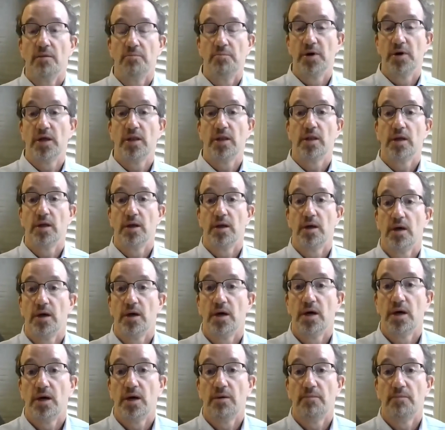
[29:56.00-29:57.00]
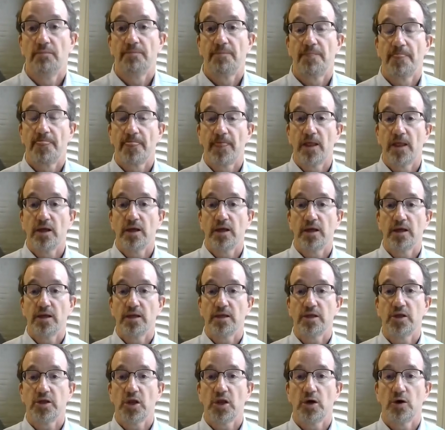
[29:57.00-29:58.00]
but
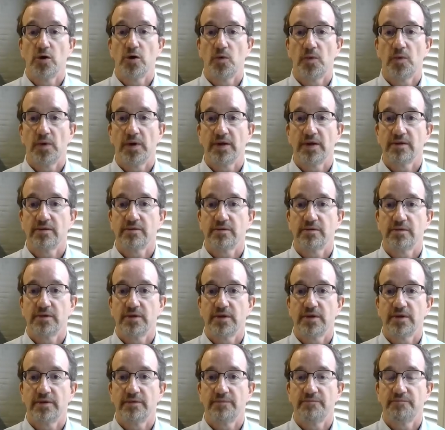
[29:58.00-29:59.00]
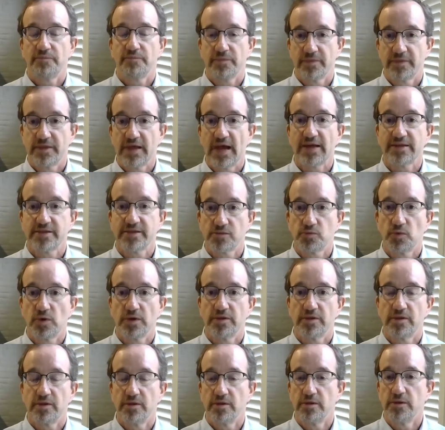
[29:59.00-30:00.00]
you know, that's
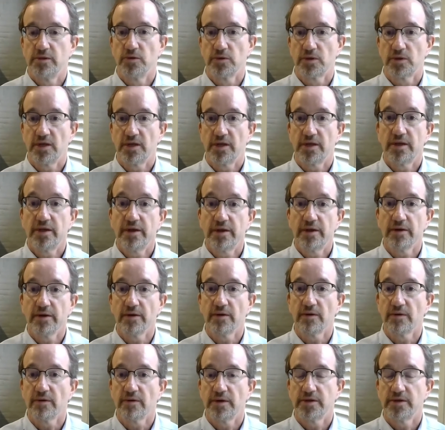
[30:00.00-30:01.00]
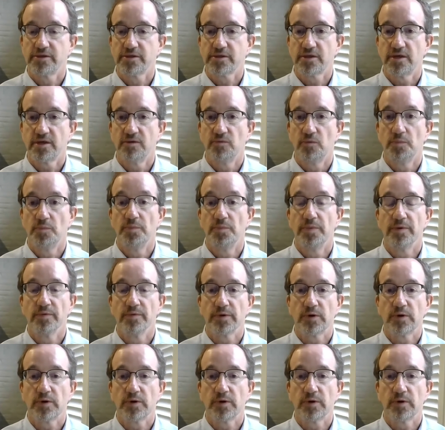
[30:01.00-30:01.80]
what you're going to hear. It would